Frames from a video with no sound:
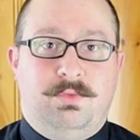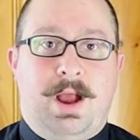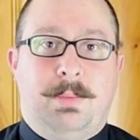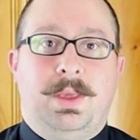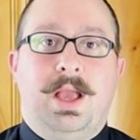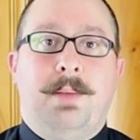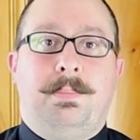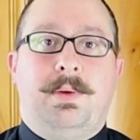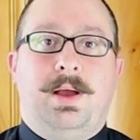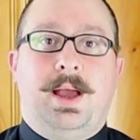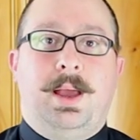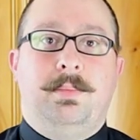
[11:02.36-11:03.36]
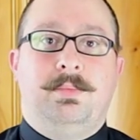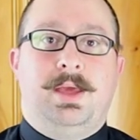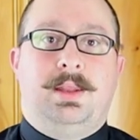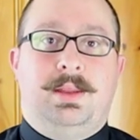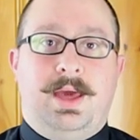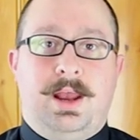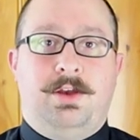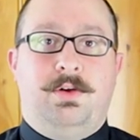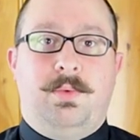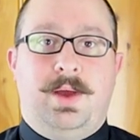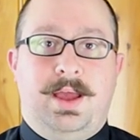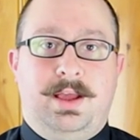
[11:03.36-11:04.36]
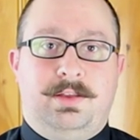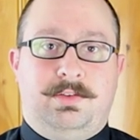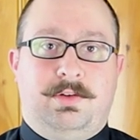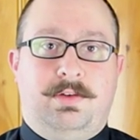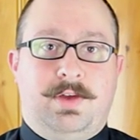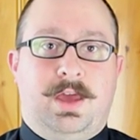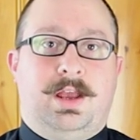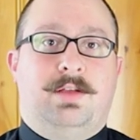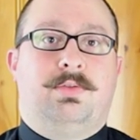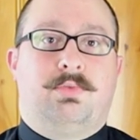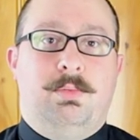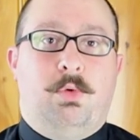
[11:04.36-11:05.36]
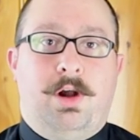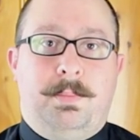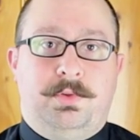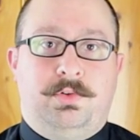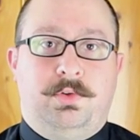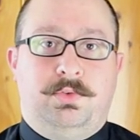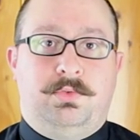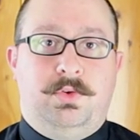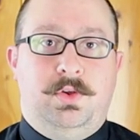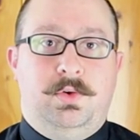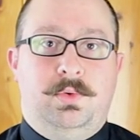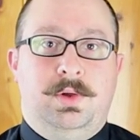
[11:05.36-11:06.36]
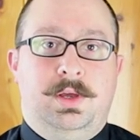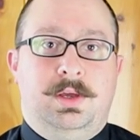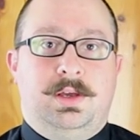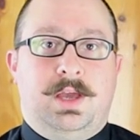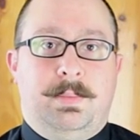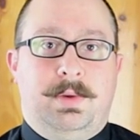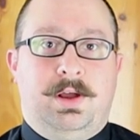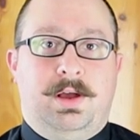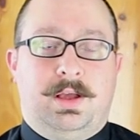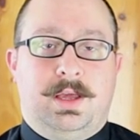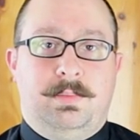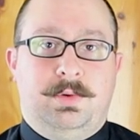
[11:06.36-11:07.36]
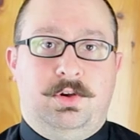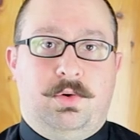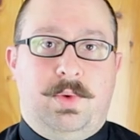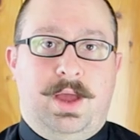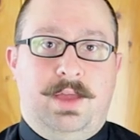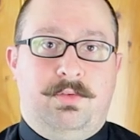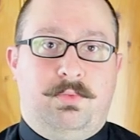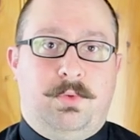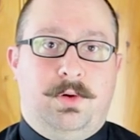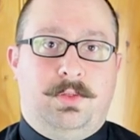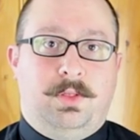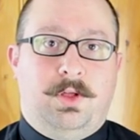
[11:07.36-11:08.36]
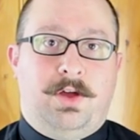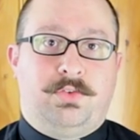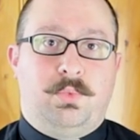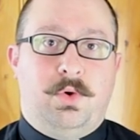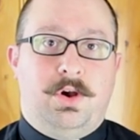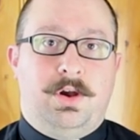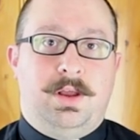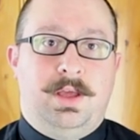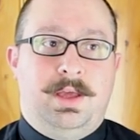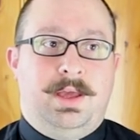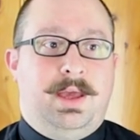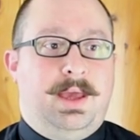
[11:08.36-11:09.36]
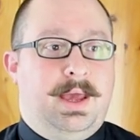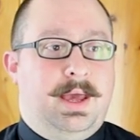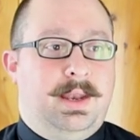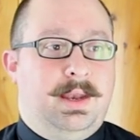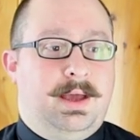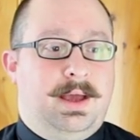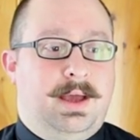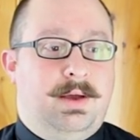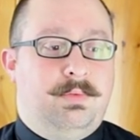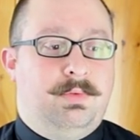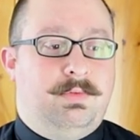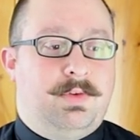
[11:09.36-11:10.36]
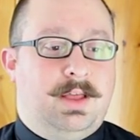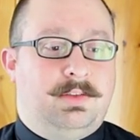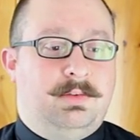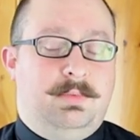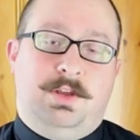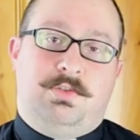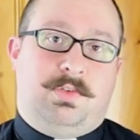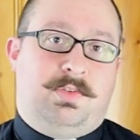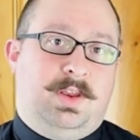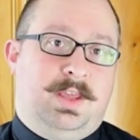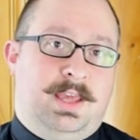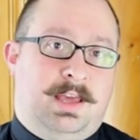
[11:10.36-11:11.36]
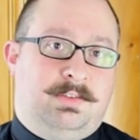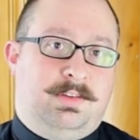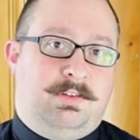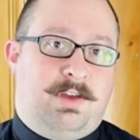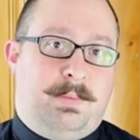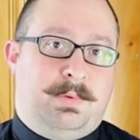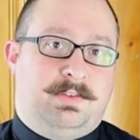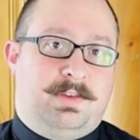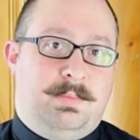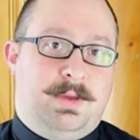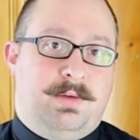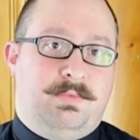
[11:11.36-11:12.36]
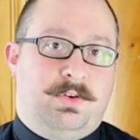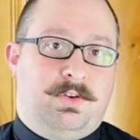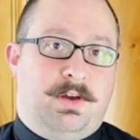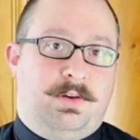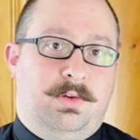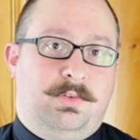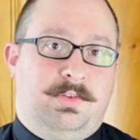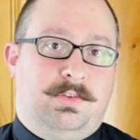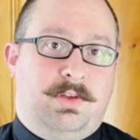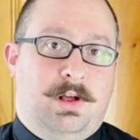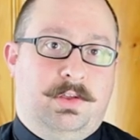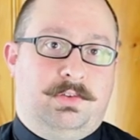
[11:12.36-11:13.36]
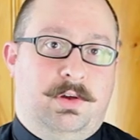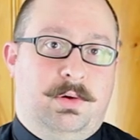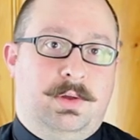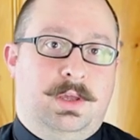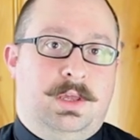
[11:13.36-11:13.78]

wrapping up, I'm getting that underway, and so I've got 3 more episodes for you coming your way for The Lost Word, and we've got some interesting guests and topics coming up for Talk Gnosis also.